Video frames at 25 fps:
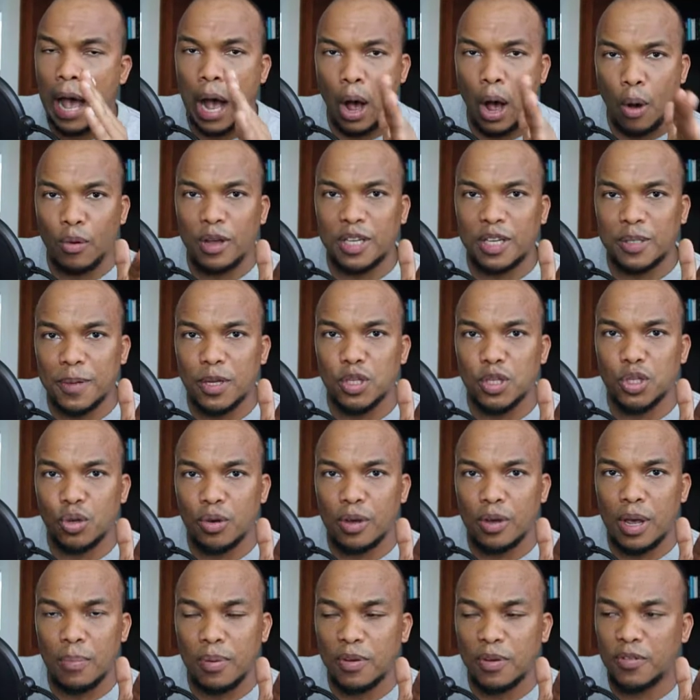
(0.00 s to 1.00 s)
I will explain to
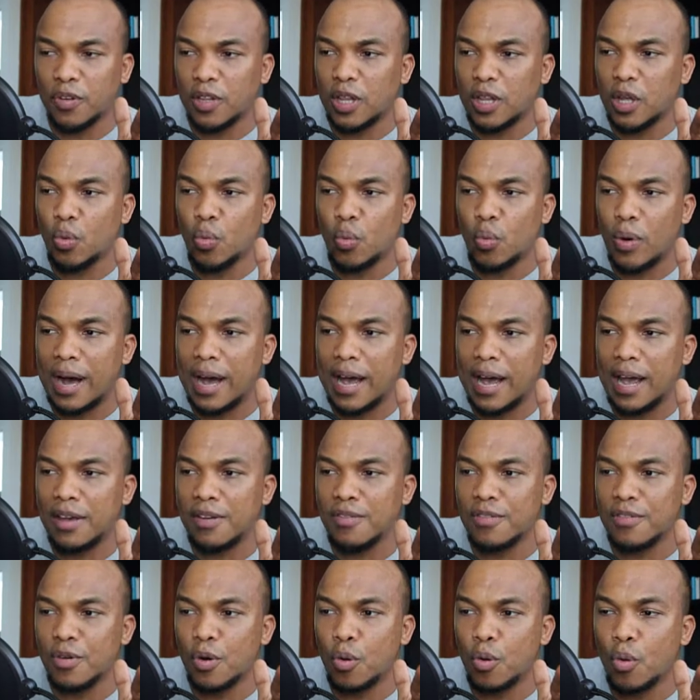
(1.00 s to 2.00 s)
you a bit further
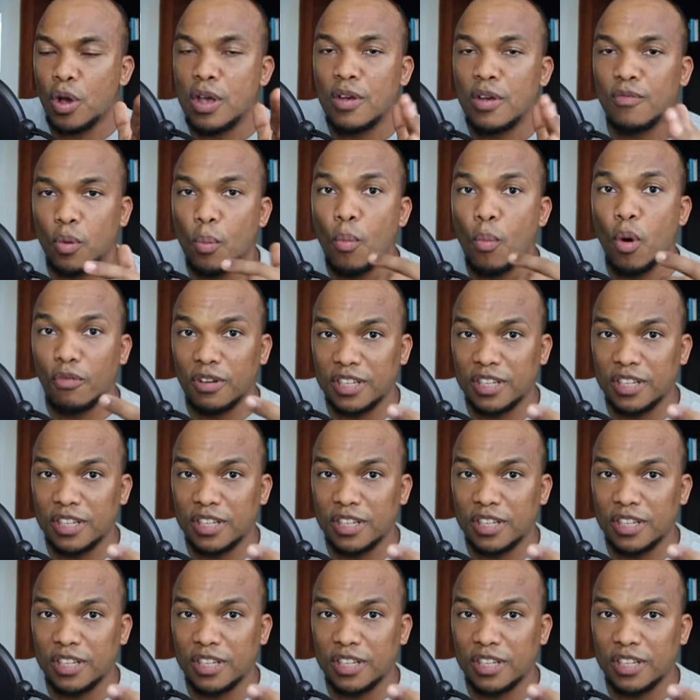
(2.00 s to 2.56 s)
more